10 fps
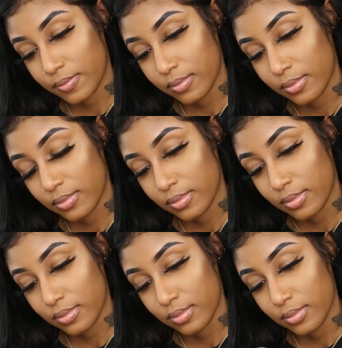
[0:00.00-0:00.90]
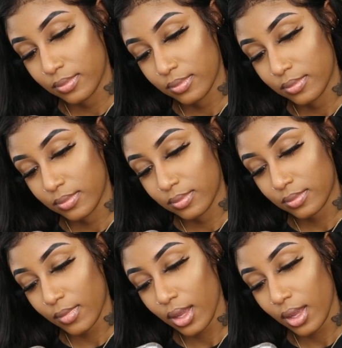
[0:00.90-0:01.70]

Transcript: Nothing is said.